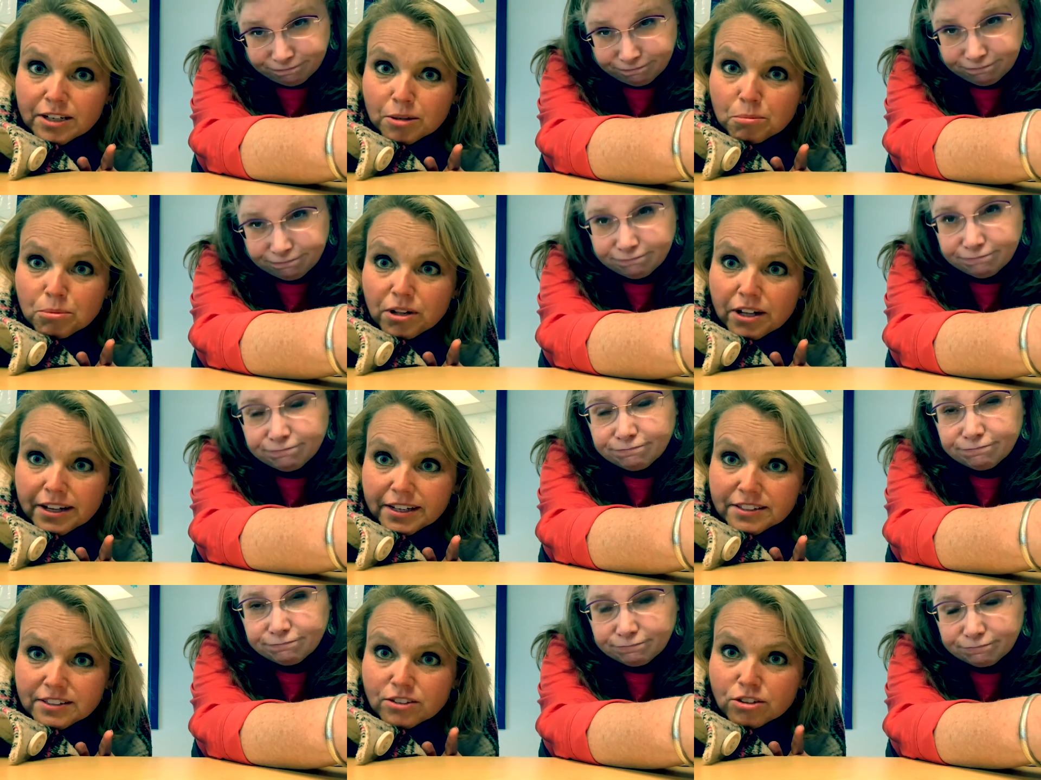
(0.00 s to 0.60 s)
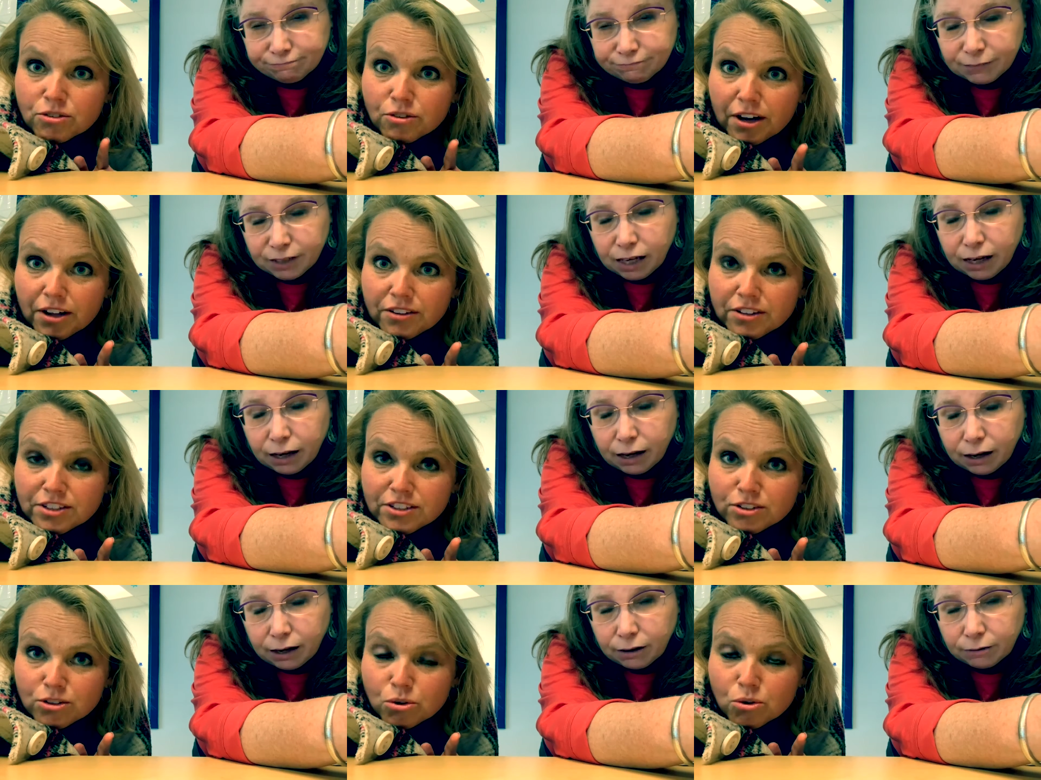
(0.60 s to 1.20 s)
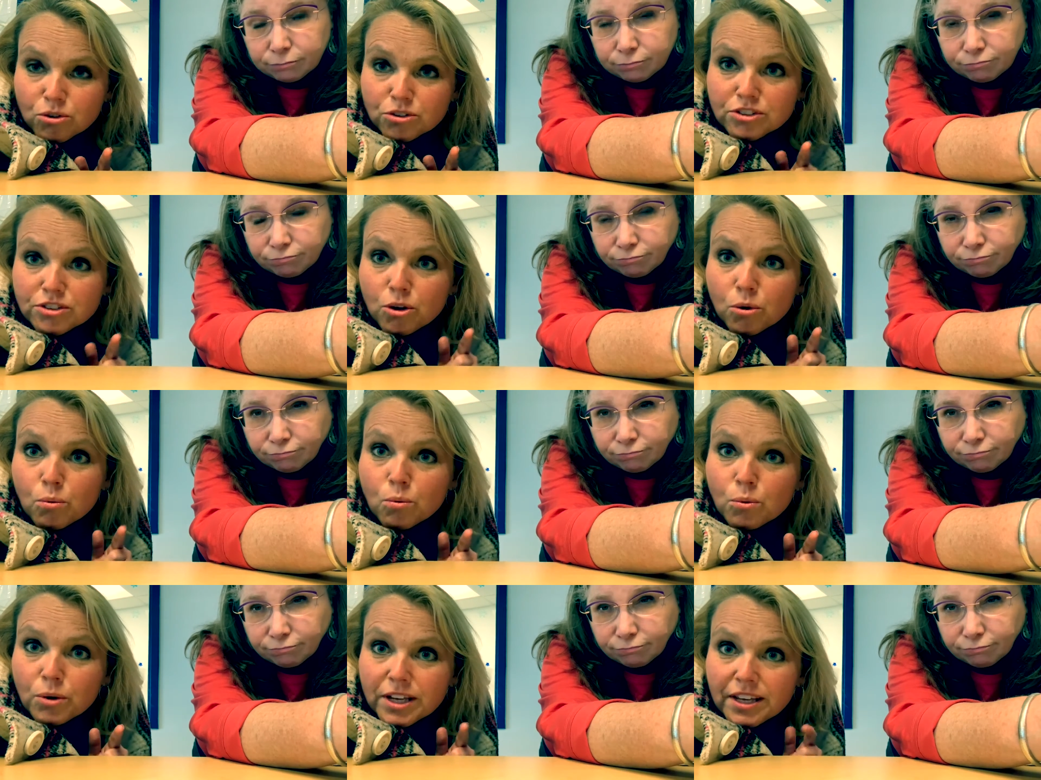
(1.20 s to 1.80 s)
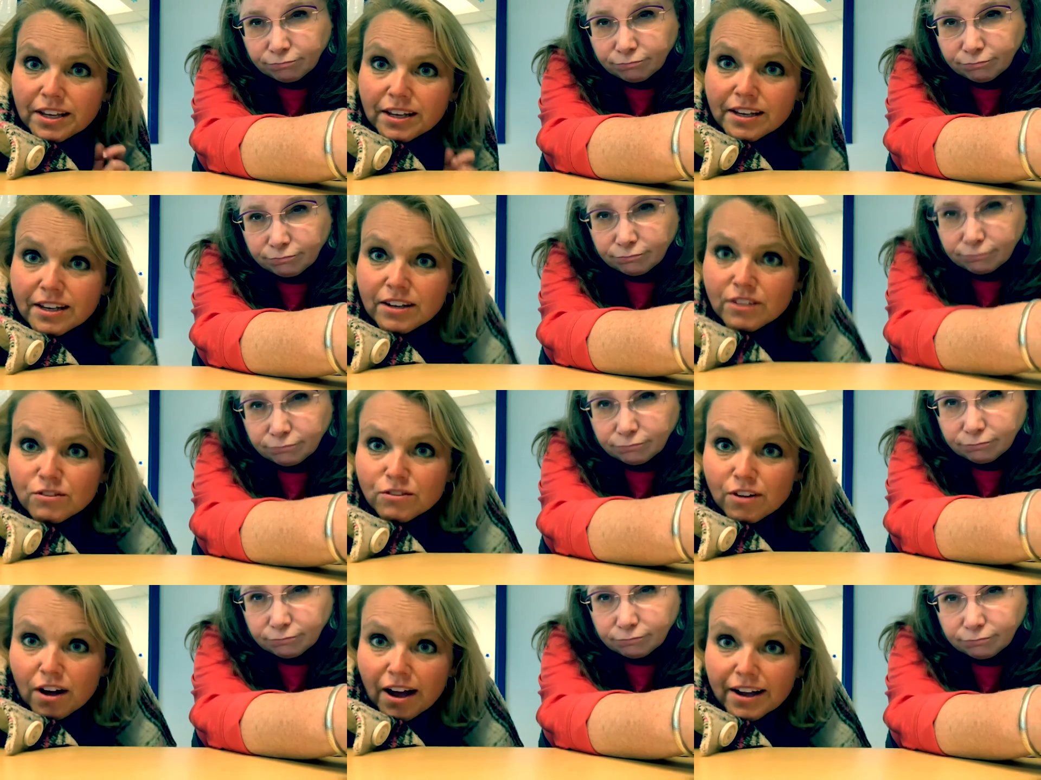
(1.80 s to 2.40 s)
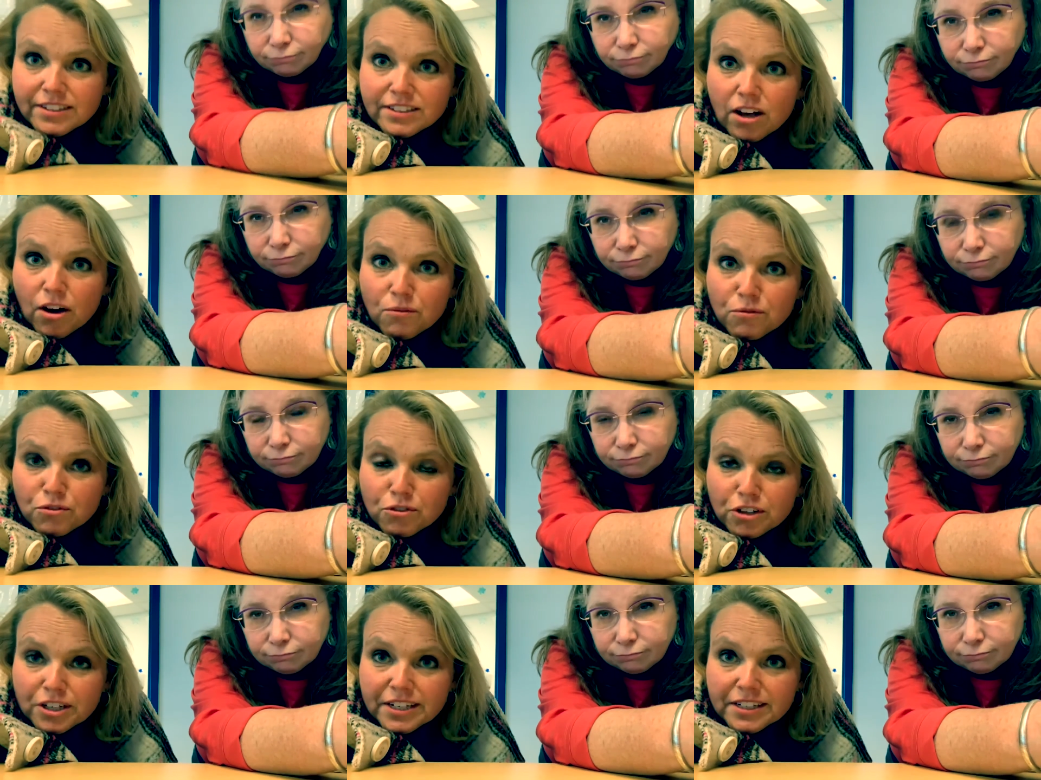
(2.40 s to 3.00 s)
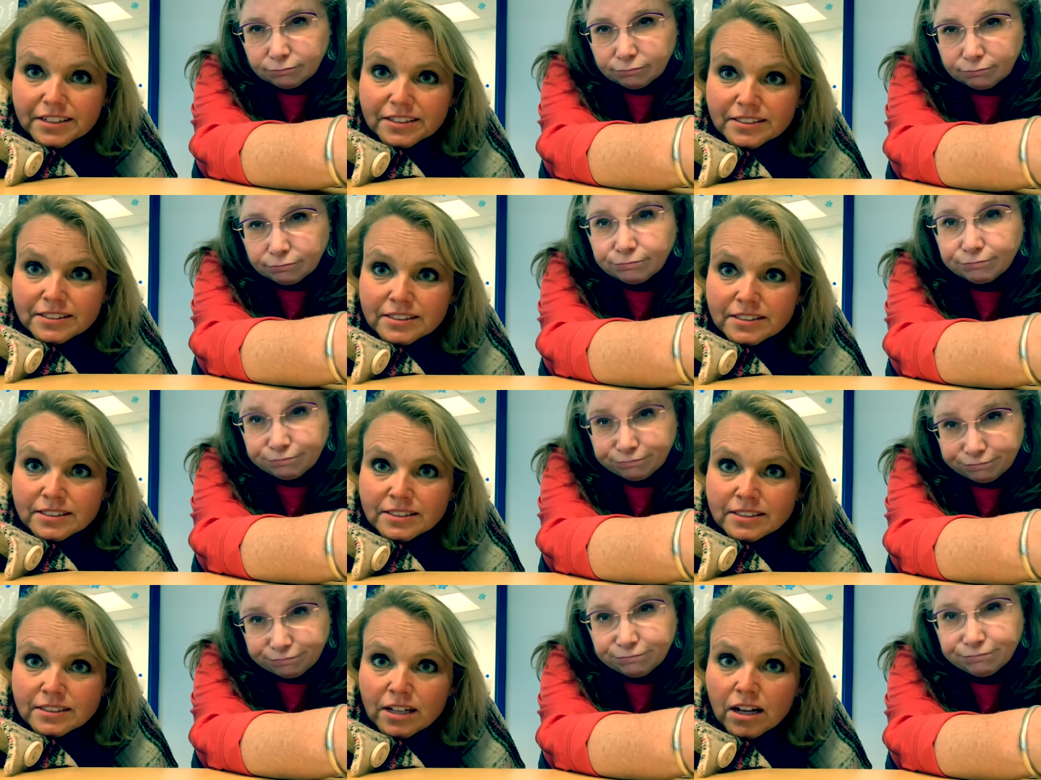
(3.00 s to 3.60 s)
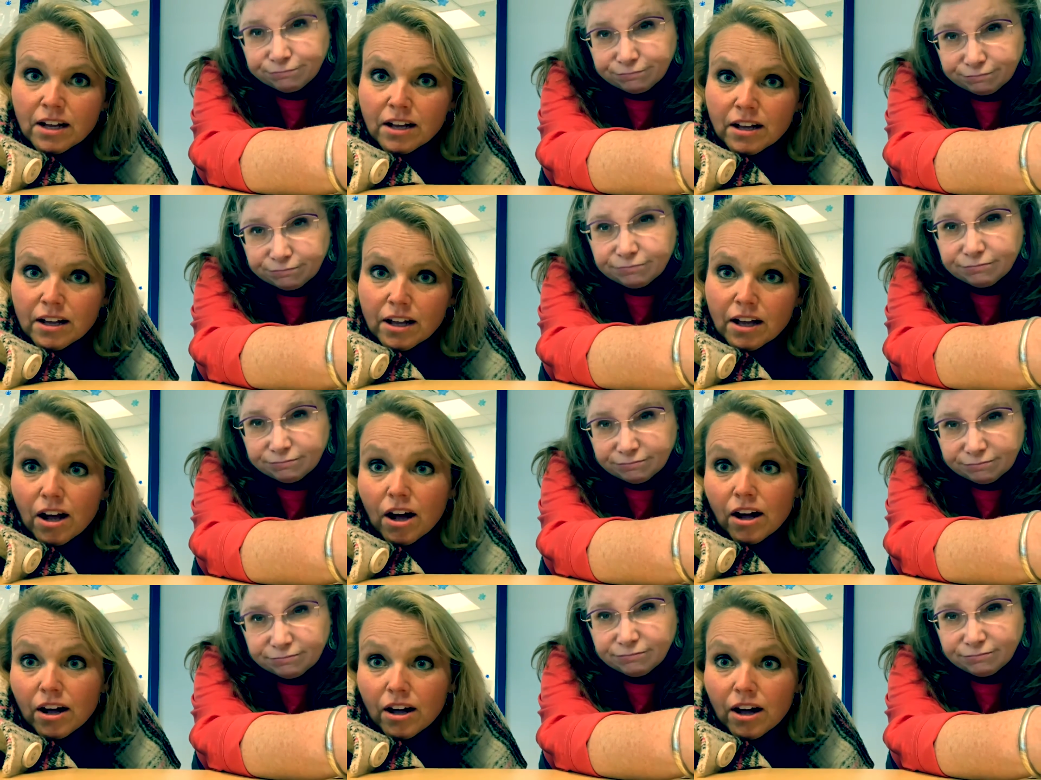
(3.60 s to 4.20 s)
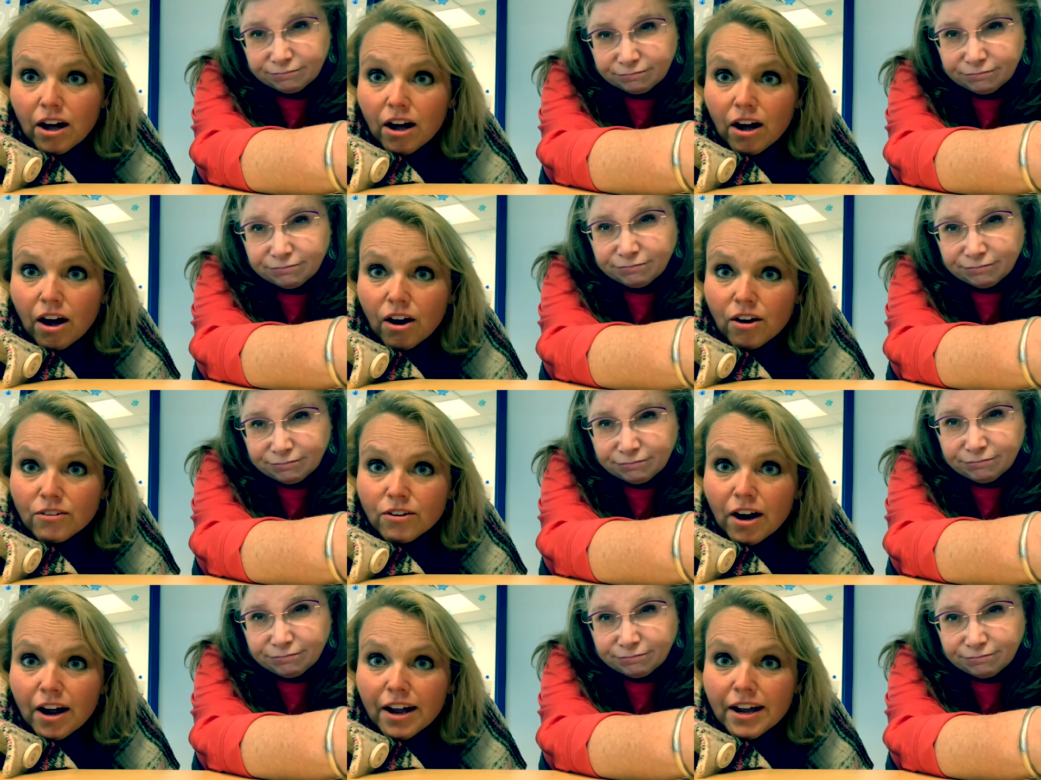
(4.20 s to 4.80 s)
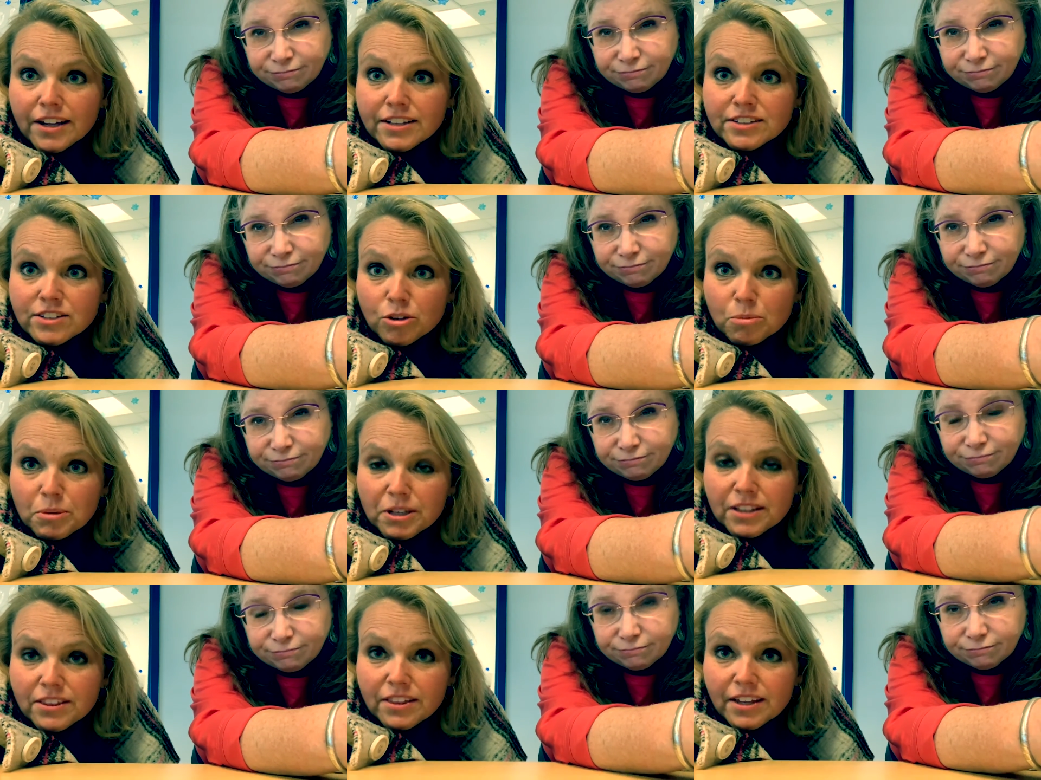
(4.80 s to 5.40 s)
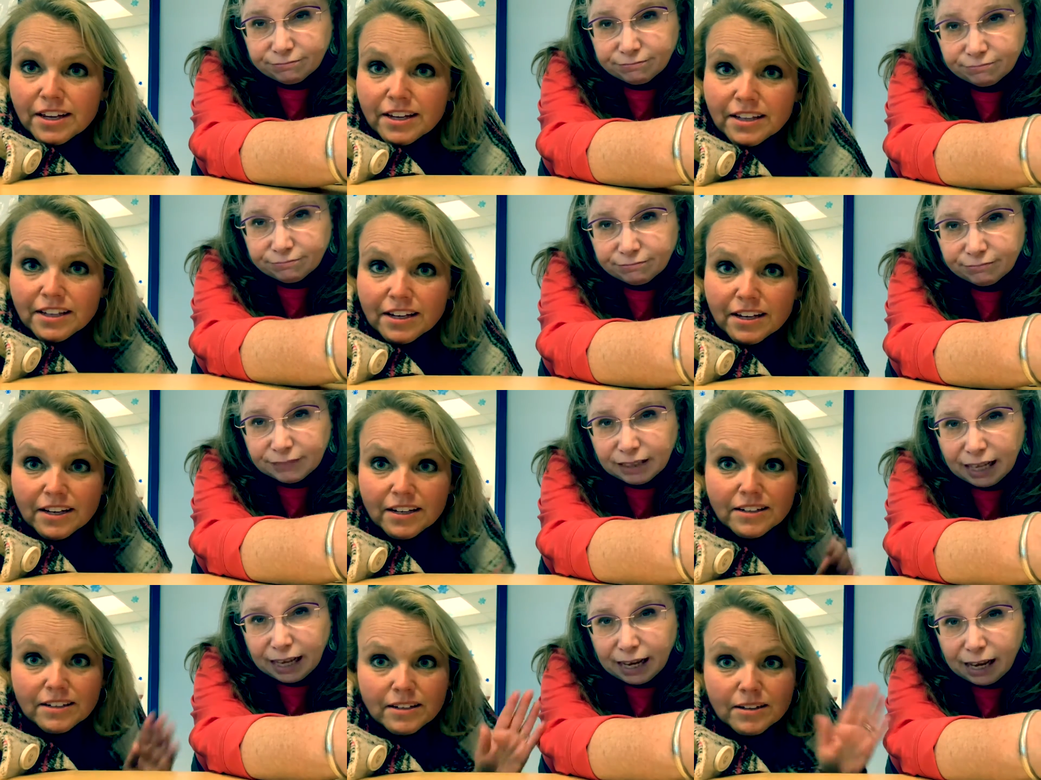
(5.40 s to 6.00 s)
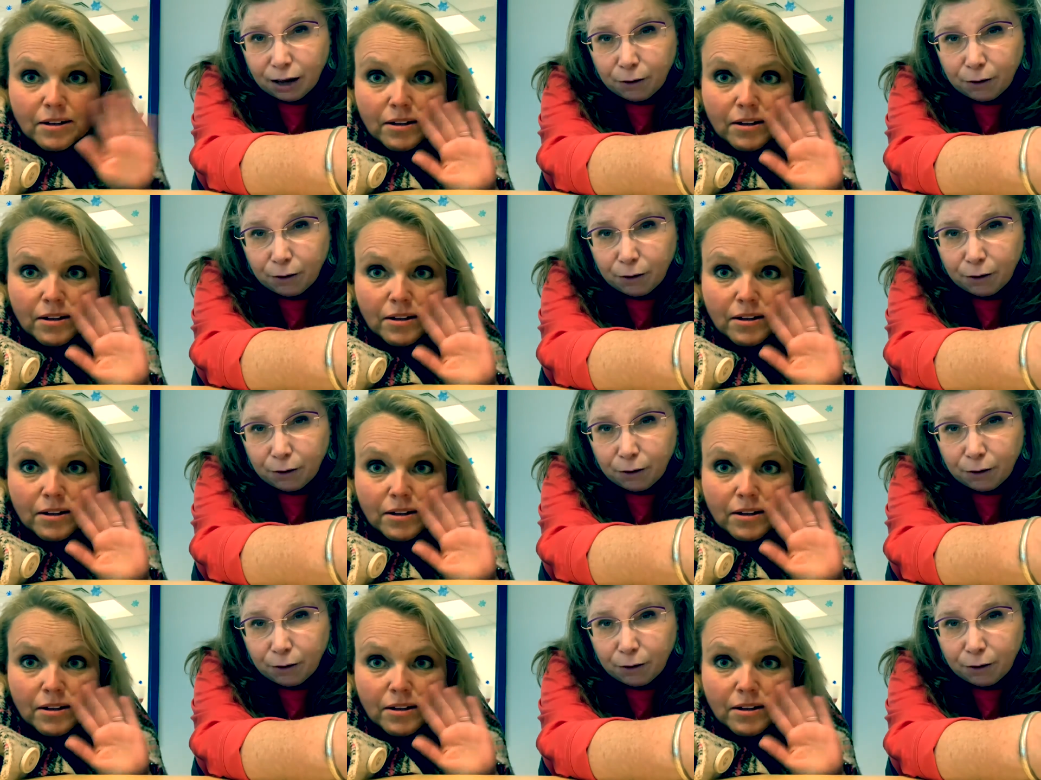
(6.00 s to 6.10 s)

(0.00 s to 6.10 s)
Speaker 1: to place around the school so we can find Humphrey. All right, so be thinking.